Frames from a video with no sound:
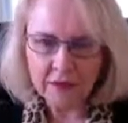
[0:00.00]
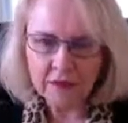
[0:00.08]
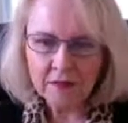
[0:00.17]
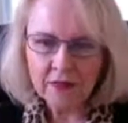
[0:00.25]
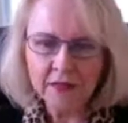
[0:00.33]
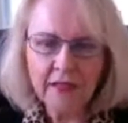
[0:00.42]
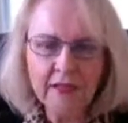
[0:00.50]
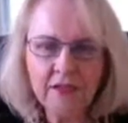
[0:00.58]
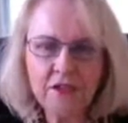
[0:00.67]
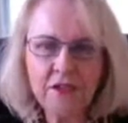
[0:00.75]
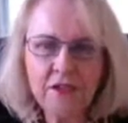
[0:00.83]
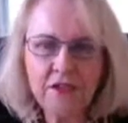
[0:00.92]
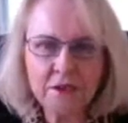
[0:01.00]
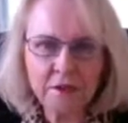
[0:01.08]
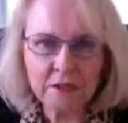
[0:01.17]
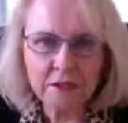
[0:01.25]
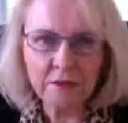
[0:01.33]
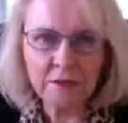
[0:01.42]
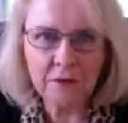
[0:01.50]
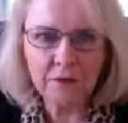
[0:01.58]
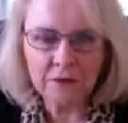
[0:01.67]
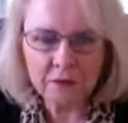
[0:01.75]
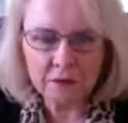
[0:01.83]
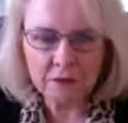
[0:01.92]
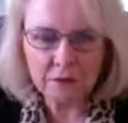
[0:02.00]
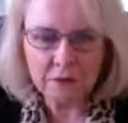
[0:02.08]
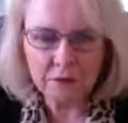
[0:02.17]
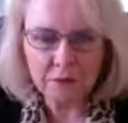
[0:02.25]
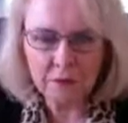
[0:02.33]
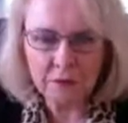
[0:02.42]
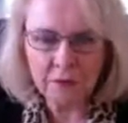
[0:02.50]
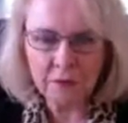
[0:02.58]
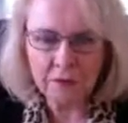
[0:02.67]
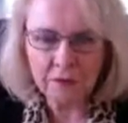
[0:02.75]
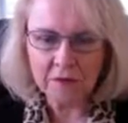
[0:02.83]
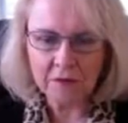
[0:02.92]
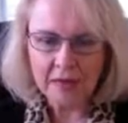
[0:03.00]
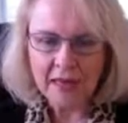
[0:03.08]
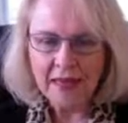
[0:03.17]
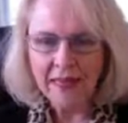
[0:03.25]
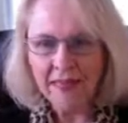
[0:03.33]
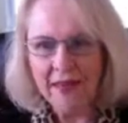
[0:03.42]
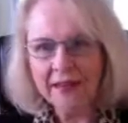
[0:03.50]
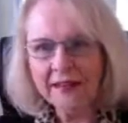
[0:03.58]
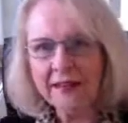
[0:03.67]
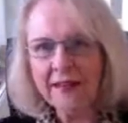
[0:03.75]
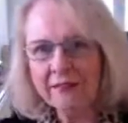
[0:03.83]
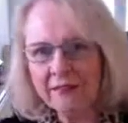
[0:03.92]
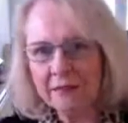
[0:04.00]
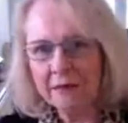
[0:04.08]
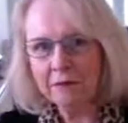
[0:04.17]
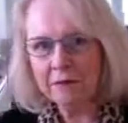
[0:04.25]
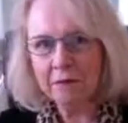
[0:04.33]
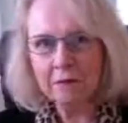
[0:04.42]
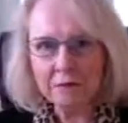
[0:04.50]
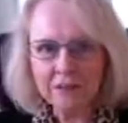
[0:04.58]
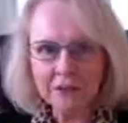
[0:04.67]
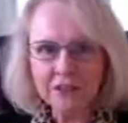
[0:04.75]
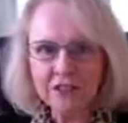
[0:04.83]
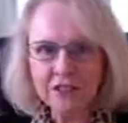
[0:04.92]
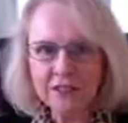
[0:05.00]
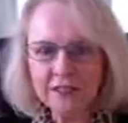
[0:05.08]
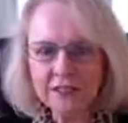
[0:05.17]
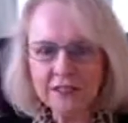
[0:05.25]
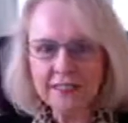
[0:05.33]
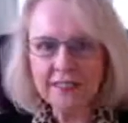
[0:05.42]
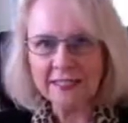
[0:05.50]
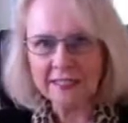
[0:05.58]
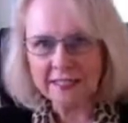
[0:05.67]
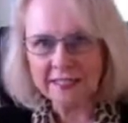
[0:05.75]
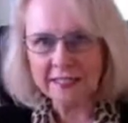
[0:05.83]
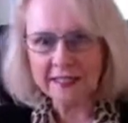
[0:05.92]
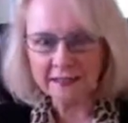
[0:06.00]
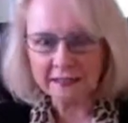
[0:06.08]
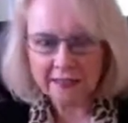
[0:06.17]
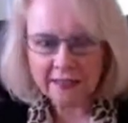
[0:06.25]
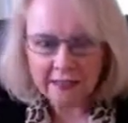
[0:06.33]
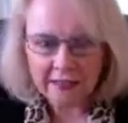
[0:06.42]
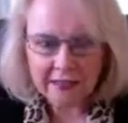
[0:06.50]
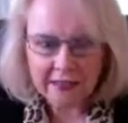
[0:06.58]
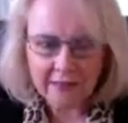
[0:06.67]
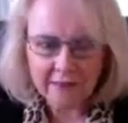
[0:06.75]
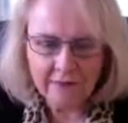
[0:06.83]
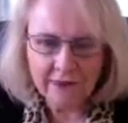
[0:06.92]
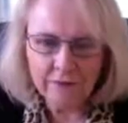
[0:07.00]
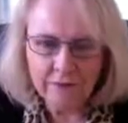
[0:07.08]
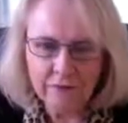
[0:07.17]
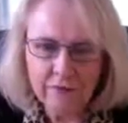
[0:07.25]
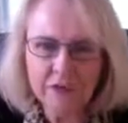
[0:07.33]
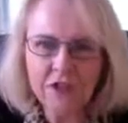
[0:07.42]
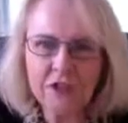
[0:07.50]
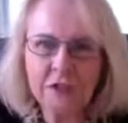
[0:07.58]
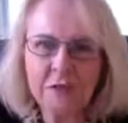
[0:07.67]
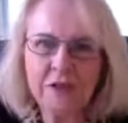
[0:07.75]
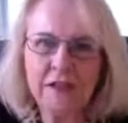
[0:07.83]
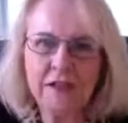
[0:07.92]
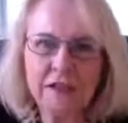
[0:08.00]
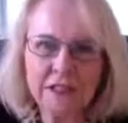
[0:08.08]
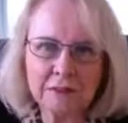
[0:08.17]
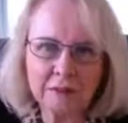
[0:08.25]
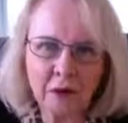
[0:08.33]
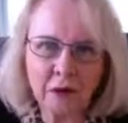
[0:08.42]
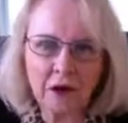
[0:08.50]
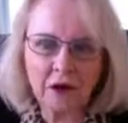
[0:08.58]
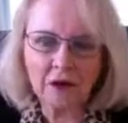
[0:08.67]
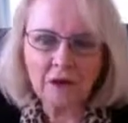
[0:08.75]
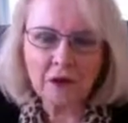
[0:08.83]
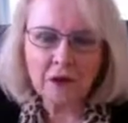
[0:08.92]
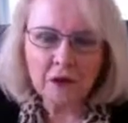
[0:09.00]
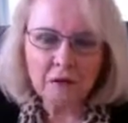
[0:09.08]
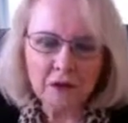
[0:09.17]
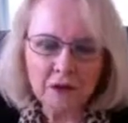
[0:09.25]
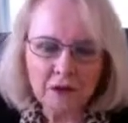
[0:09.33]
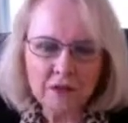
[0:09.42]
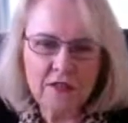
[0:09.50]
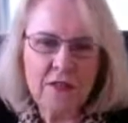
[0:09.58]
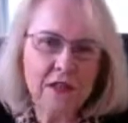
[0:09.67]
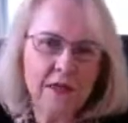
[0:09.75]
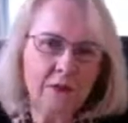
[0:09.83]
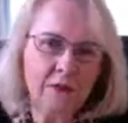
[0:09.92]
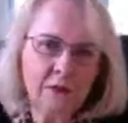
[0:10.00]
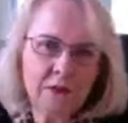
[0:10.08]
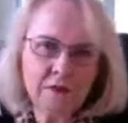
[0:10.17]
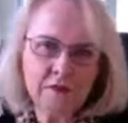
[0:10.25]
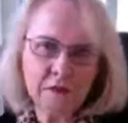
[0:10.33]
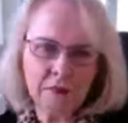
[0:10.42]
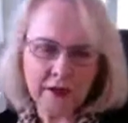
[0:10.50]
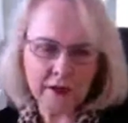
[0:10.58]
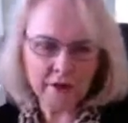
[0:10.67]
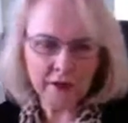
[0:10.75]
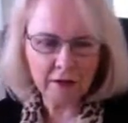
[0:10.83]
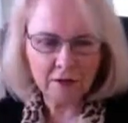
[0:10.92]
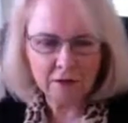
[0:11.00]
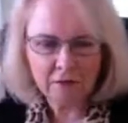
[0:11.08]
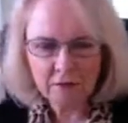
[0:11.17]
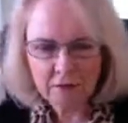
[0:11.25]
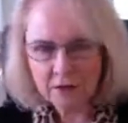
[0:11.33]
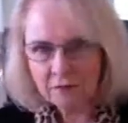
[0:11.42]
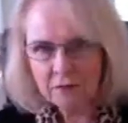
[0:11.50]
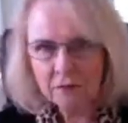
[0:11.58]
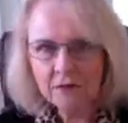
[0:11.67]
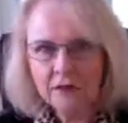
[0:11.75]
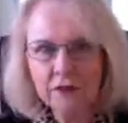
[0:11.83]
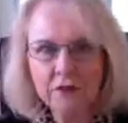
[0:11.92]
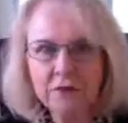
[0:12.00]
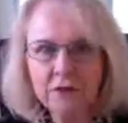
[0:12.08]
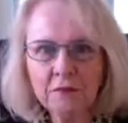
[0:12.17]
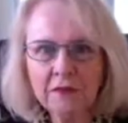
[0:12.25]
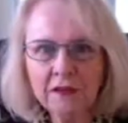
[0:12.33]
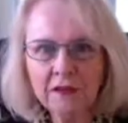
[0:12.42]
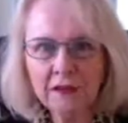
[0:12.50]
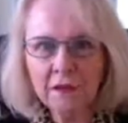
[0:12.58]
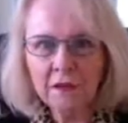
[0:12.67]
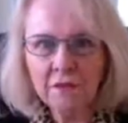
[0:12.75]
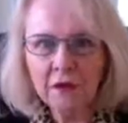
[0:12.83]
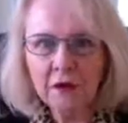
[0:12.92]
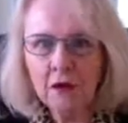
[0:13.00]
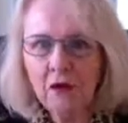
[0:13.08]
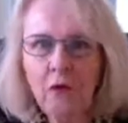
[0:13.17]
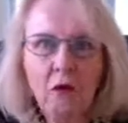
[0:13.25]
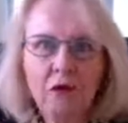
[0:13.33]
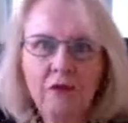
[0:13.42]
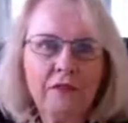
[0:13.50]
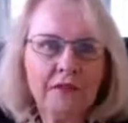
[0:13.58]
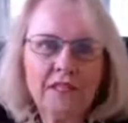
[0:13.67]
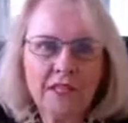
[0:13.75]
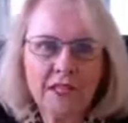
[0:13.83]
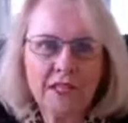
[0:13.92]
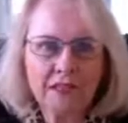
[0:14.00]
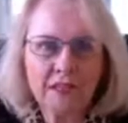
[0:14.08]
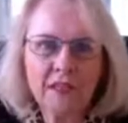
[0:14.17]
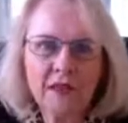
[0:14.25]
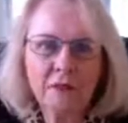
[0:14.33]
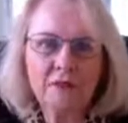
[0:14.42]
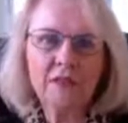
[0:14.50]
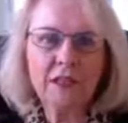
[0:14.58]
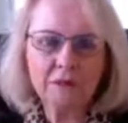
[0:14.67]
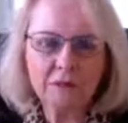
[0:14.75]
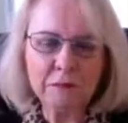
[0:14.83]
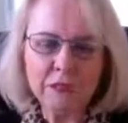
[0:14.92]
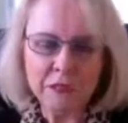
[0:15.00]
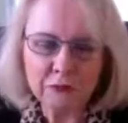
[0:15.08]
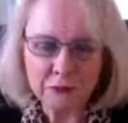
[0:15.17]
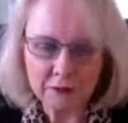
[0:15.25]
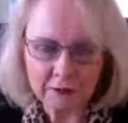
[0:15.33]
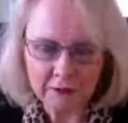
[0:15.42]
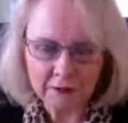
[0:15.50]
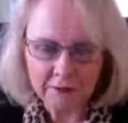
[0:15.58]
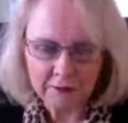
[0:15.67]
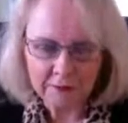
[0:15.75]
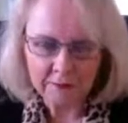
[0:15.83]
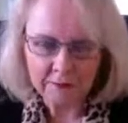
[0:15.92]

They needed to know I was born with a silver spoon in my mouth. That gave them permission to stay stuck. It gave them permission to play it small because they came from a different background. Therefore, they couldn't become all of these things that they perceived me to be.